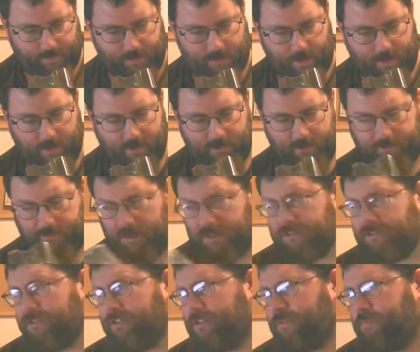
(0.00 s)
Switch
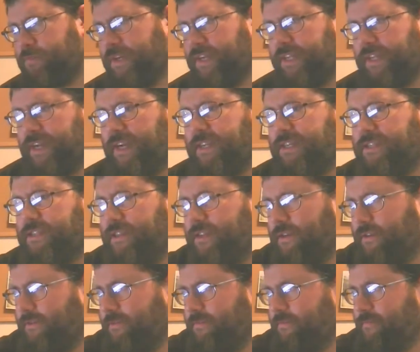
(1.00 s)
looks pretty nice though.
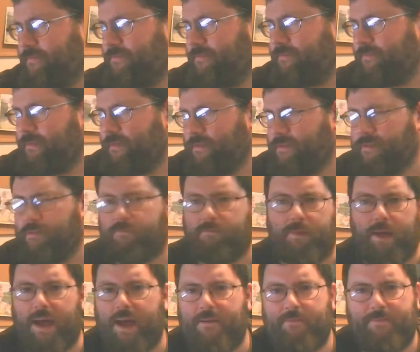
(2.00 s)
So
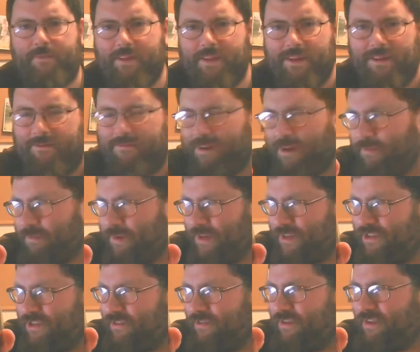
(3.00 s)
why am I
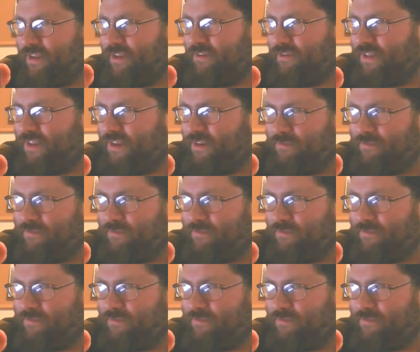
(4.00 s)
showing it over there?